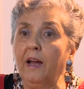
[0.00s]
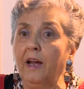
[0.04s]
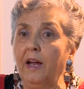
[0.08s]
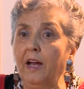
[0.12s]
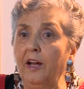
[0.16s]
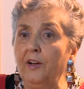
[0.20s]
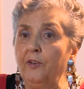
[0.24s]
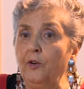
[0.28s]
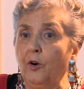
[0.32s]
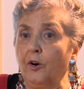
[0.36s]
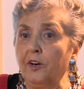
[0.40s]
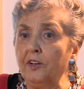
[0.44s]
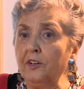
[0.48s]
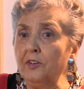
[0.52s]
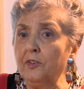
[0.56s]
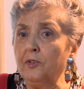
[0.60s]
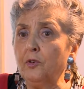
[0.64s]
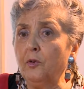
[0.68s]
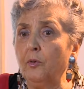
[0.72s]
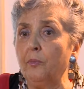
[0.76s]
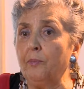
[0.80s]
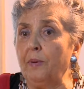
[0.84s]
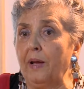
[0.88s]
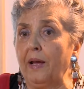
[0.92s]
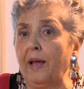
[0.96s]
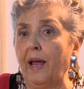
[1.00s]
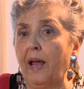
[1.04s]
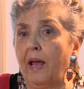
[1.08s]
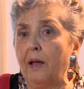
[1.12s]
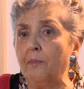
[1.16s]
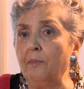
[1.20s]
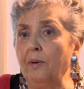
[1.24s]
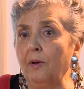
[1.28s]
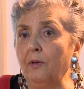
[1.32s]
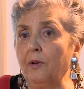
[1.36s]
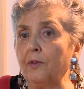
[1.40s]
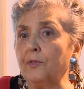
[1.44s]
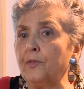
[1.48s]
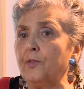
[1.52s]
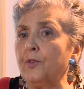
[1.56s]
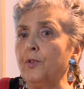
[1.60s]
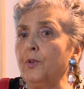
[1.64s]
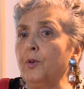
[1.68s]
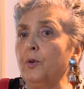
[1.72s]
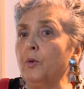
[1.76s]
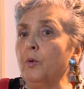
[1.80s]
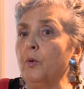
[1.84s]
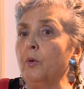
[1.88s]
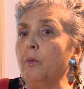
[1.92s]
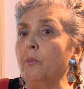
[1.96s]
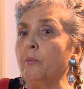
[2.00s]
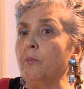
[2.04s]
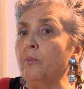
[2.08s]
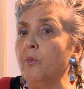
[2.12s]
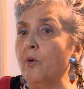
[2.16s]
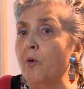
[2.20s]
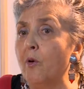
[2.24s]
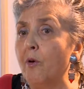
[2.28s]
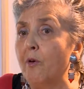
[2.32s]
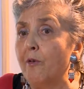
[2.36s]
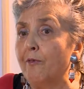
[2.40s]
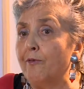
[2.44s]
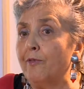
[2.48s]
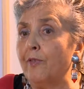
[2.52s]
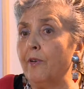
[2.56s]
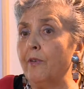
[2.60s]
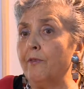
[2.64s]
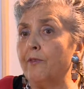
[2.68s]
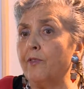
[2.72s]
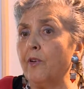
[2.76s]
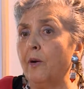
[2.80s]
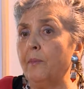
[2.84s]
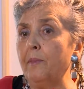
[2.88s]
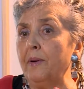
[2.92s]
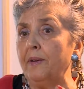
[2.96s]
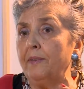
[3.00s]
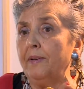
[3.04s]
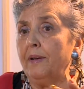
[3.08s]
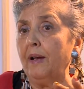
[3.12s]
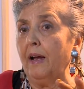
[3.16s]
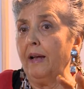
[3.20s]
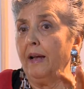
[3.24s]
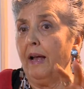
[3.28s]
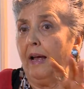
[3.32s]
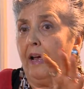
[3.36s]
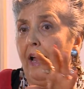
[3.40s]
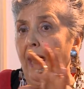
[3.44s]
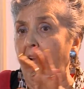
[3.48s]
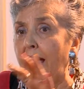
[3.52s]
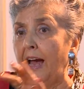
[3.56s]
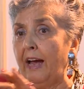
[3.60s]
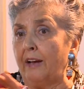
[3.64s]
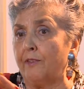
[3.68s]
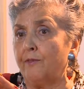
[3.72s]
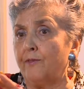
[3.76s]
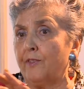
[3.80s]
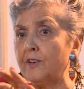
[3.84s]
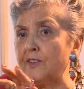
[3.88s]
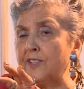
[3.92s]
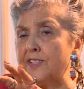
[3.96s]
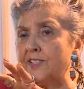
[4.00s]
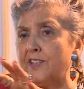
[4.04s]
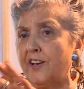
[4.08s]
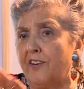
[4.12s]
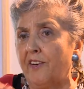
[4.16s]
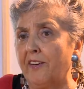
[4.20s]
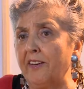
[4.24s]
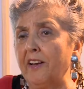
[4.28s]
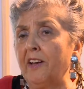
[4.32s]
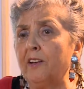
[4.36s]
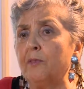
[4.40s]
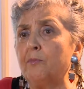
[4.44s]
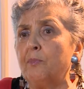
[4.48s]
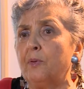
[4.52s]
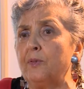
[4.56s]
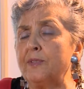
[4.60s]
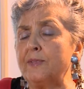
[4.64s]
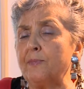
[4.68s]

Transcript: In order to be able to move from an adversarial,